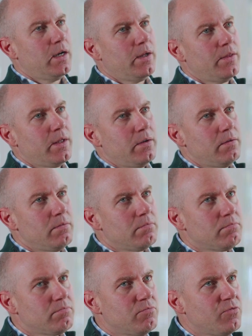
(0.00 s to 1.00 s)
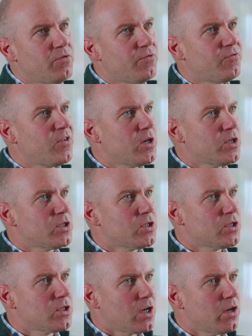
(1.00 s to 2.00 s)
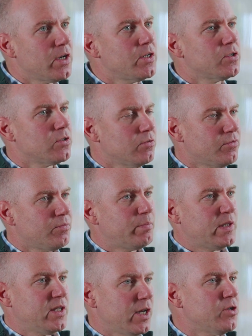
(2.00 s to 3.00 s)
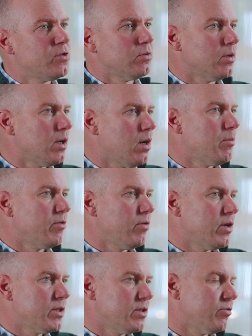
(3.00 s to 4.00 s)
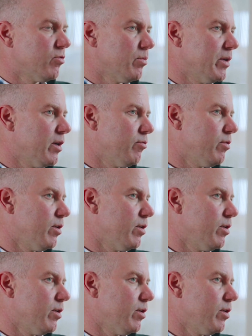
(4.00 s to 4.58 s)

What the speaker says: And then first signs of potential harm arising from it